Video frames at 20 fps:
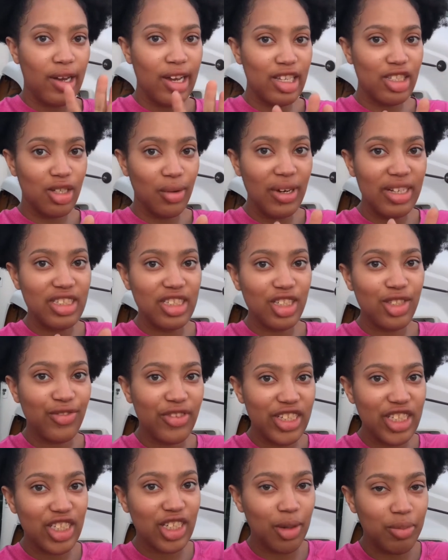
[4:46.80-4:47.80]
so I just
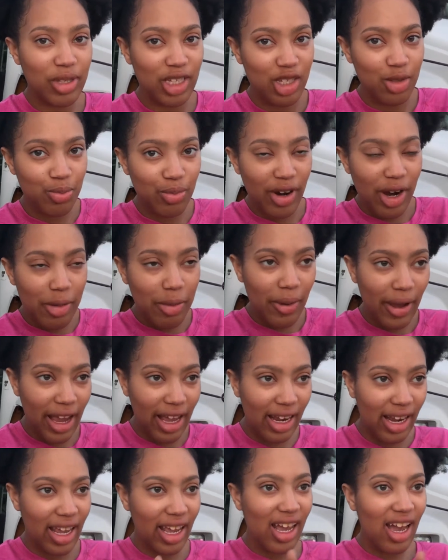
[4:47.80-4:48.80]
finished up the spray
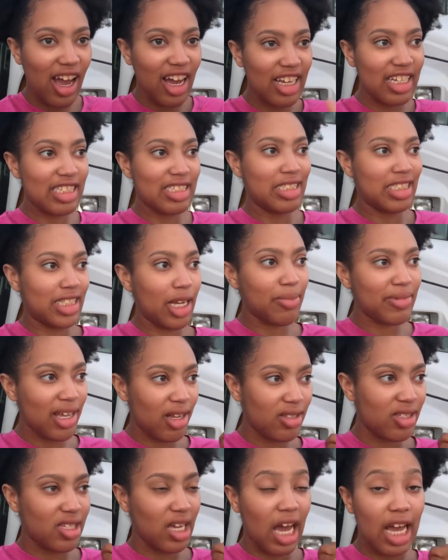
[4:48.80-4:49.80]
painting. I stepped
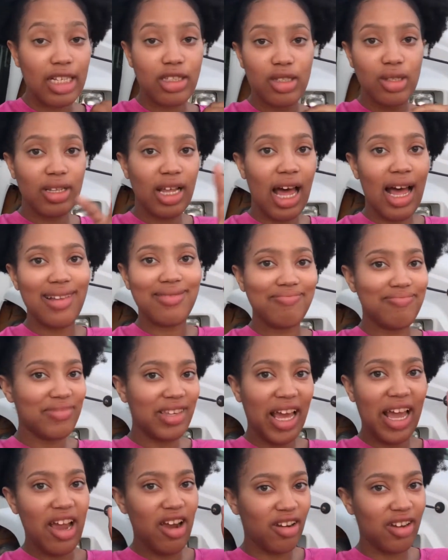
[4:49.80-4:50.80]
outside so that
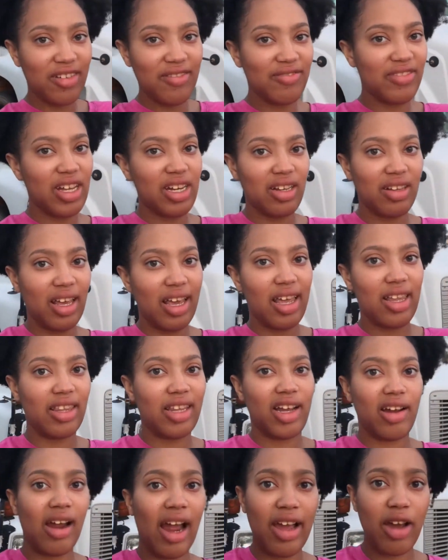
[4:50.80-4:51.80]
the air can ventilate in
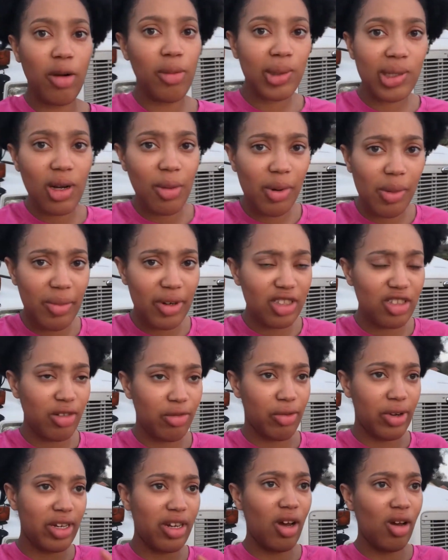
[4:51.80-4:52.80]
there. I opened up a bunch
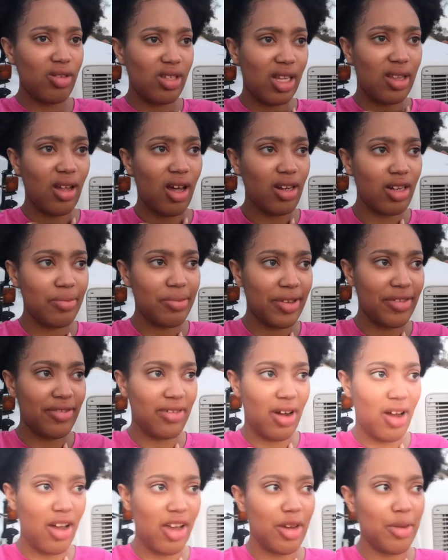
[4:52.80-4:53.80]
of windows. I thought I'd be
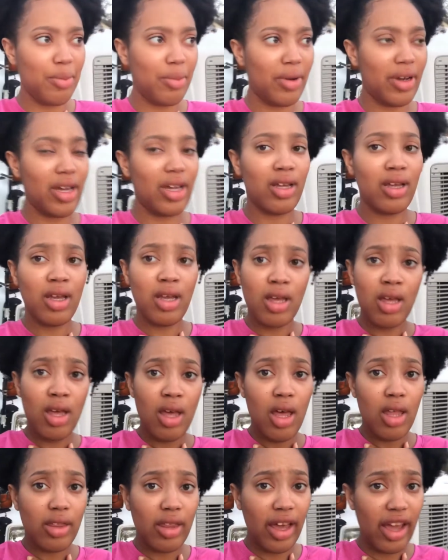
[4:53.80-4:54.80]
fine, but
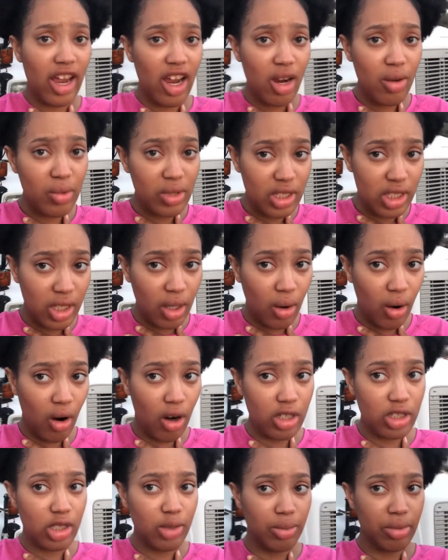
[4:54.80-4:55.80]
the air was still
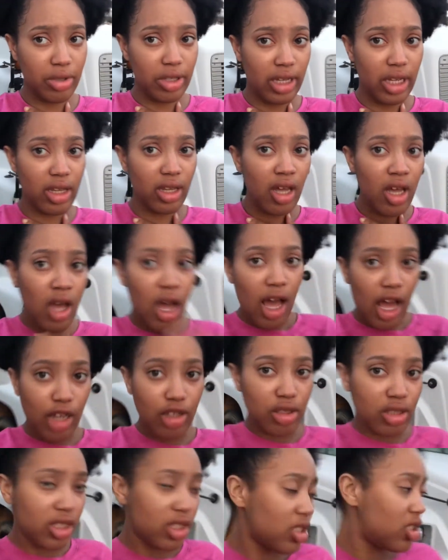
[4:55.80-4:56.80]
hard to breathe. As you can